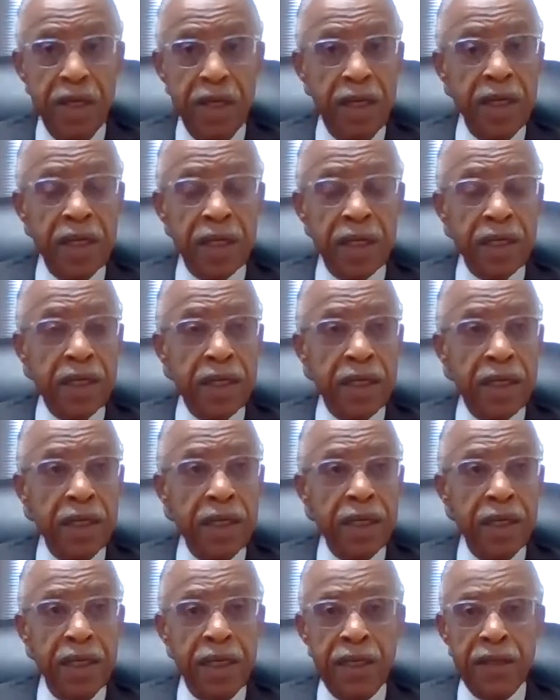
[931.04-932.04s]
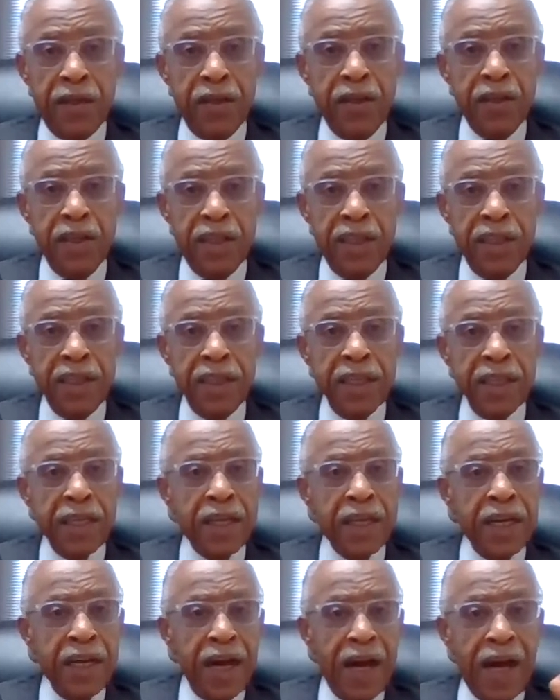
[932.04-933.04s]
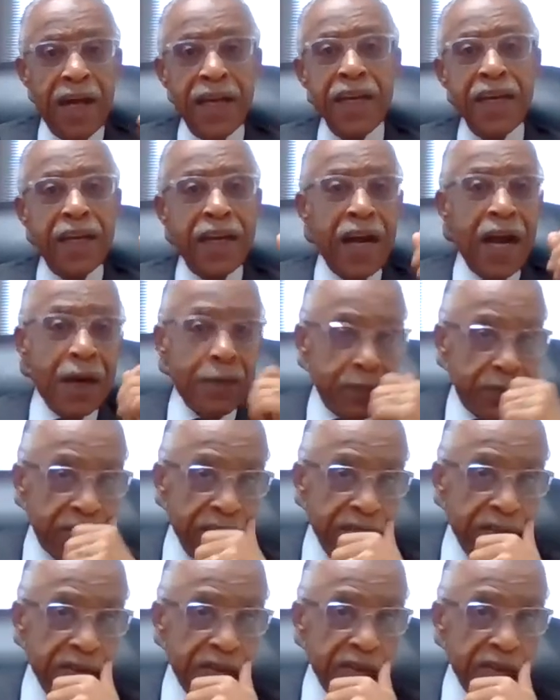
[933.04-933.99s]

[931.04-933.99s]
in the hood. I hear the options.